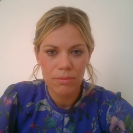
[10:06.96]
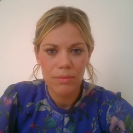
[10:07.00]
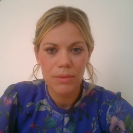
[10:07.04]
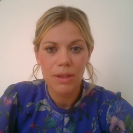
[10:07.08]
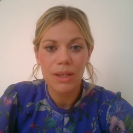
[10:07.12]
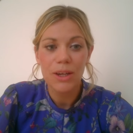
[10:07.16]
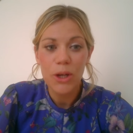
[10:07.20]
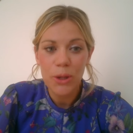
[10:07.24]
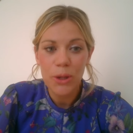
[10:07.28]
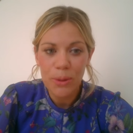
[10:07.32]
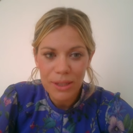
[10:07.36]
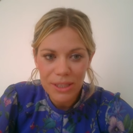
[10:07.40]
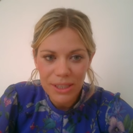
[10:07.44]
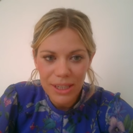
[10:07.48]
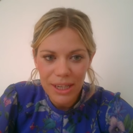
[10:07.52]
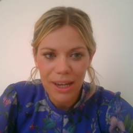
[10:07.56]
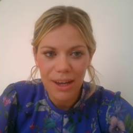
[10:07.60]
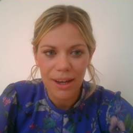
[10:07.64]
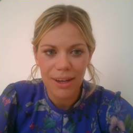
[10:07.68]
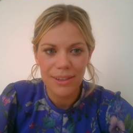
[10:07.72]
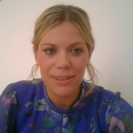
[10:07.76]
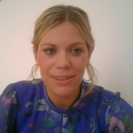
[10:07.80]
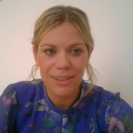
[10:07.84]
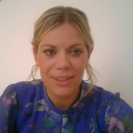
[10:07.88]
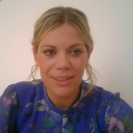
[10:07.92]
So who is the
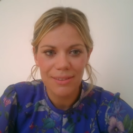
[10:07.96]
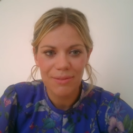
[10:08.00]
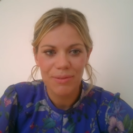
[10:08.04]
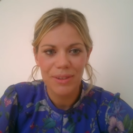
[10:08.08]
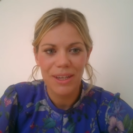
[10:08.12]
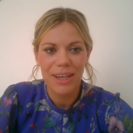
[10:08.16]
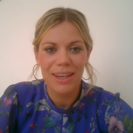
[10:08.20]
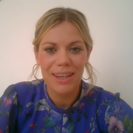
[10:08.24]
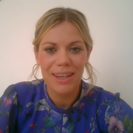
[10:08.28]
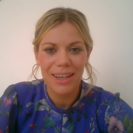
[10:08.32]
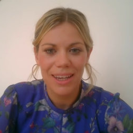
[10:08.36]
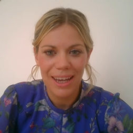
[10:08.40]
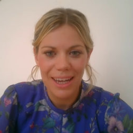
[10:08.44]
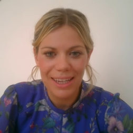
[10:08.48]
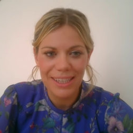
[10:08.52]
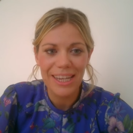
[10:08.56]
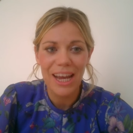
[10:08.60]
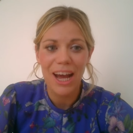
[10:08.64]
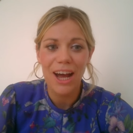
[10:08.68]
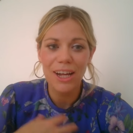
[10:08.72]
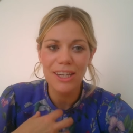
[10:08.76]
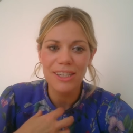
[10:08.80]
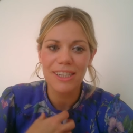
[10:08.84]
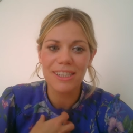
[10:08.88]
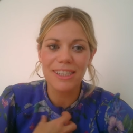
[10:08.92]
us? Politically, is
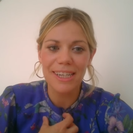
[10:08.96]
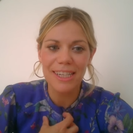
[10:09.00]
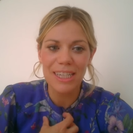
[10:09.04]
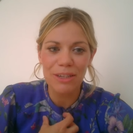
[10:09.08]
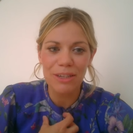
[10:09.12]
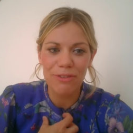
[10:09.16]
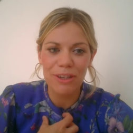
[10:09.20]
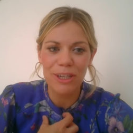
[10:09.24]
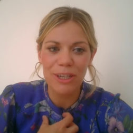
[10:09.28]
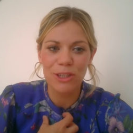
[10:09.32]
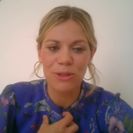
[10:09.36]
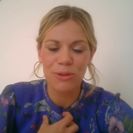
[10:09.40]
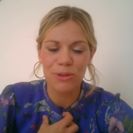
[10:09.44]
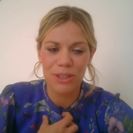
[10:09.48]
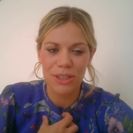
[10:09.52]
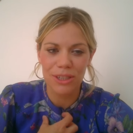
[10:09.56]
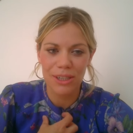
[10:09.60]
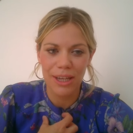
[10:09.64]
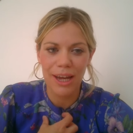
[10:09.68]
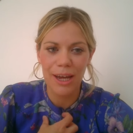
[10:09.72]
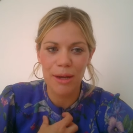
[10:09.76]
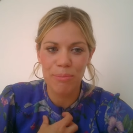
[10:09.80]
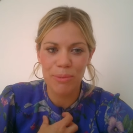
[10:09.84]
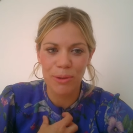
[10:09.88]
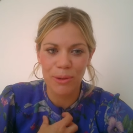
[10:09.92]
it us as individual
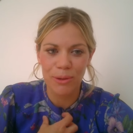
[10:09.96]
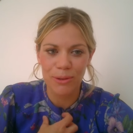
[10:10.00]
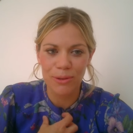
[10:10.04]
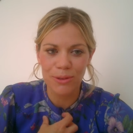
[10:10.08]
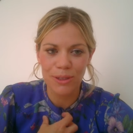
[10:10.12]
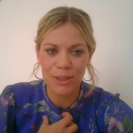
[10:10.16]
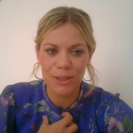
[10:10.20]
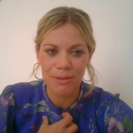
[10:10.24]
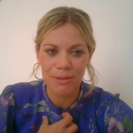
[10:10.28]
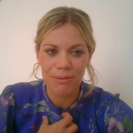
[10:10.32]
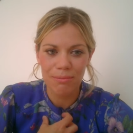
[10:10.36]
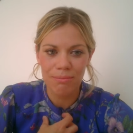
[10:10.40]
disciples,